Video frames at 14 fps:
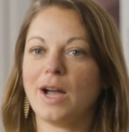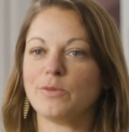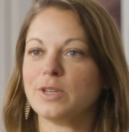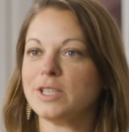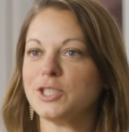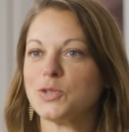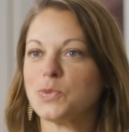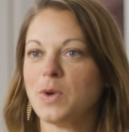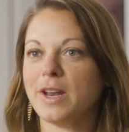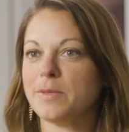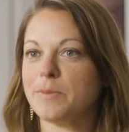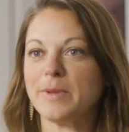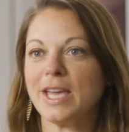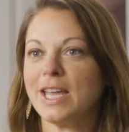really just at
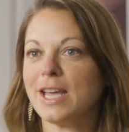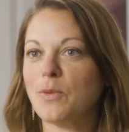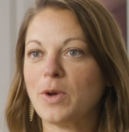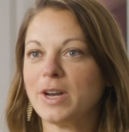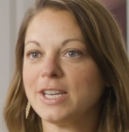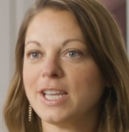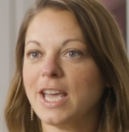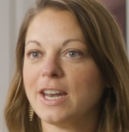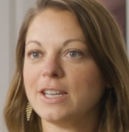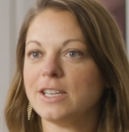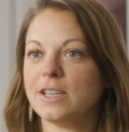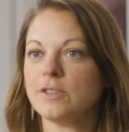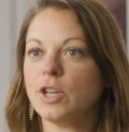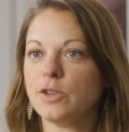the beginning wanted Yetta
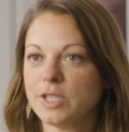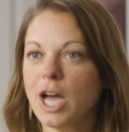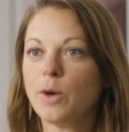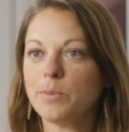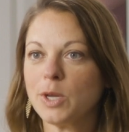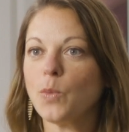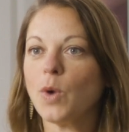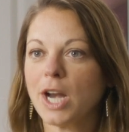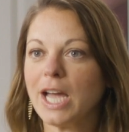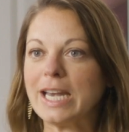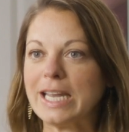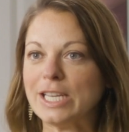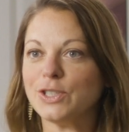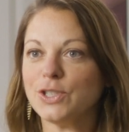to, tell me what I
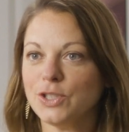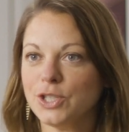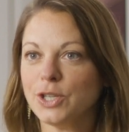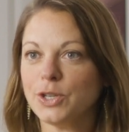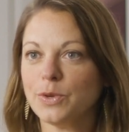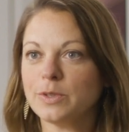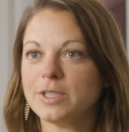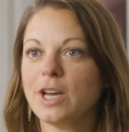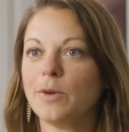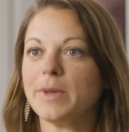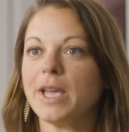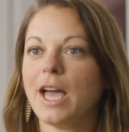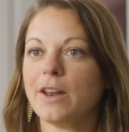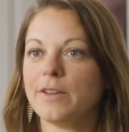need to do. Tell
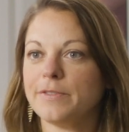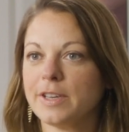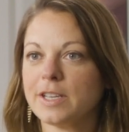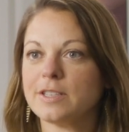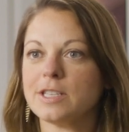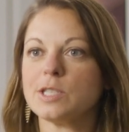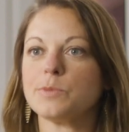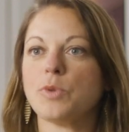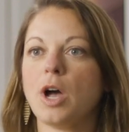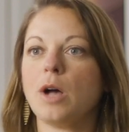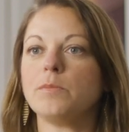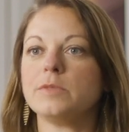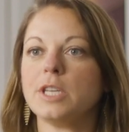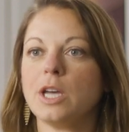me how to fix this
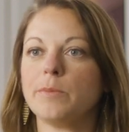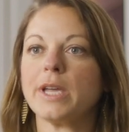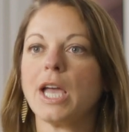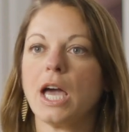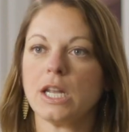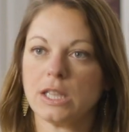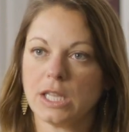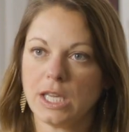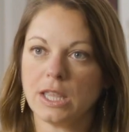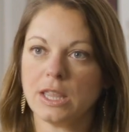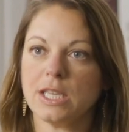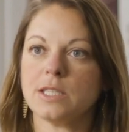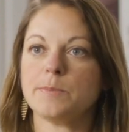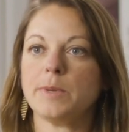problem. Tell me how to
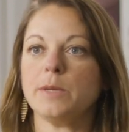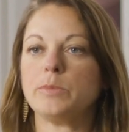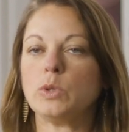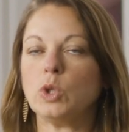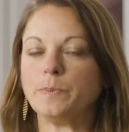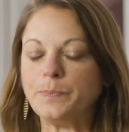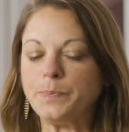lead these people.